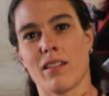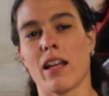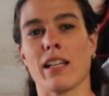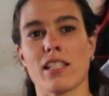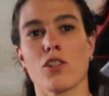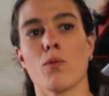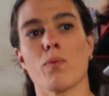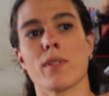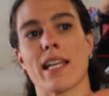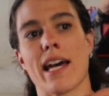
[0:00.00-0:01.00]
unless you
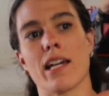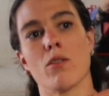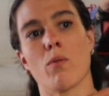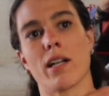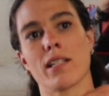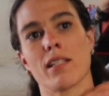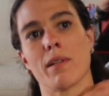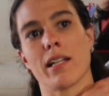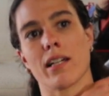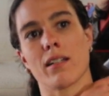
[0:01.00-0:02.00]
say you want it to
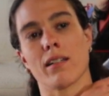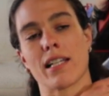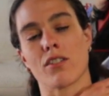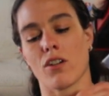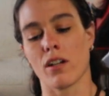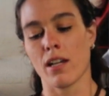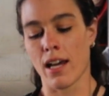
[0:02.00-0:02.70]
be like lesser,